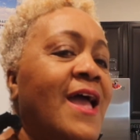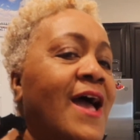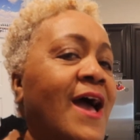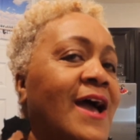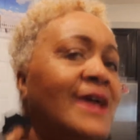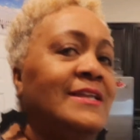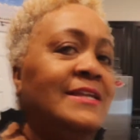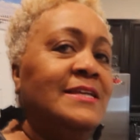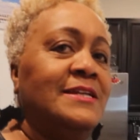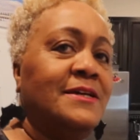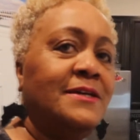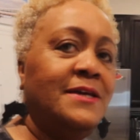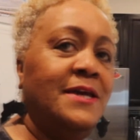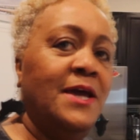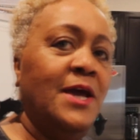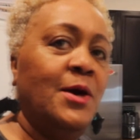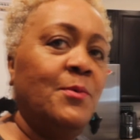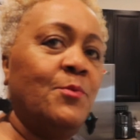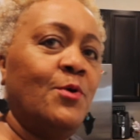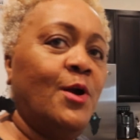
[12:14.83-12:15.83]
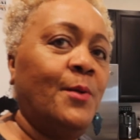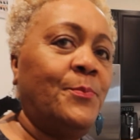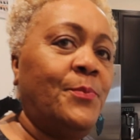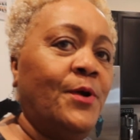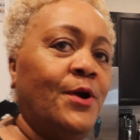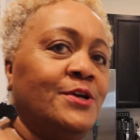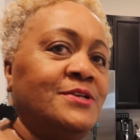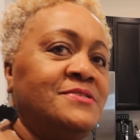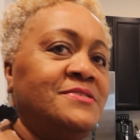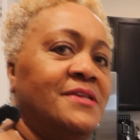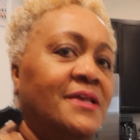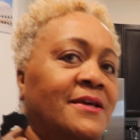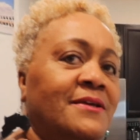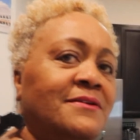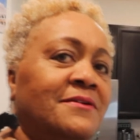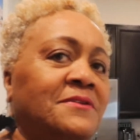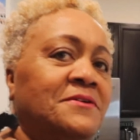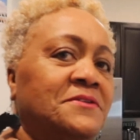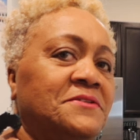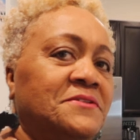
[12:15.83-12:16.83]
I need a camera
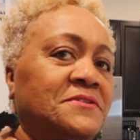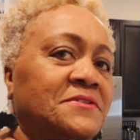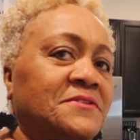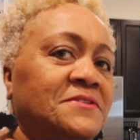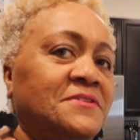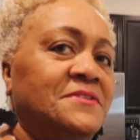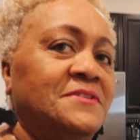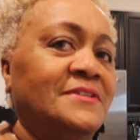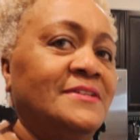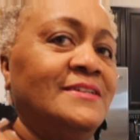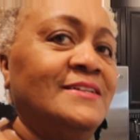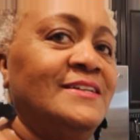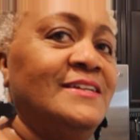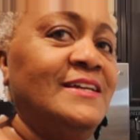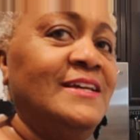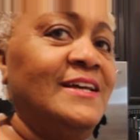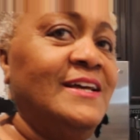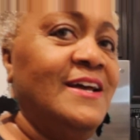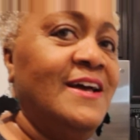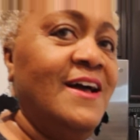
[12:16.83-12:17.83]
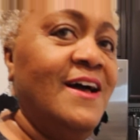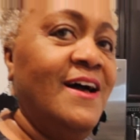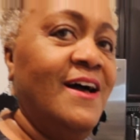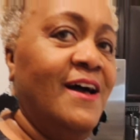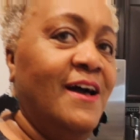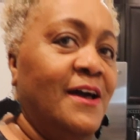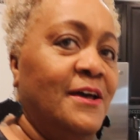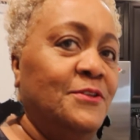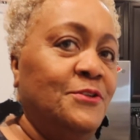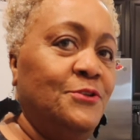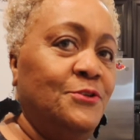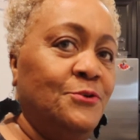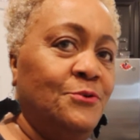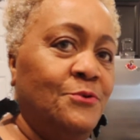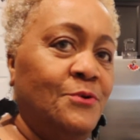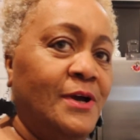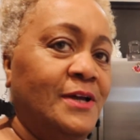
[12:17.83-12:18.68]
person. I do.